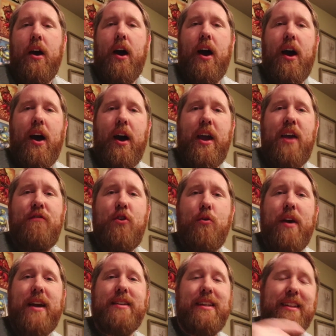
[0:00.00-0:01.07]
If you
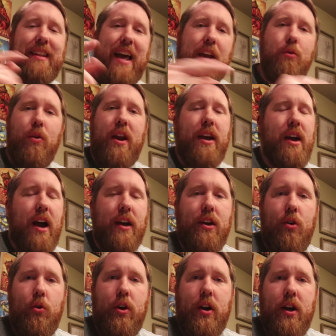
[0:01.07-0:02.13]
guys like what I got
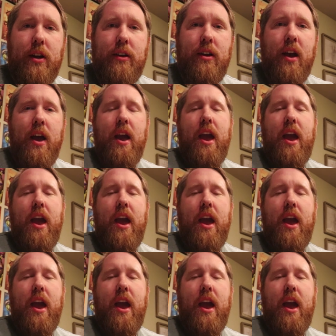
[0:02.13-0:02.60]
going on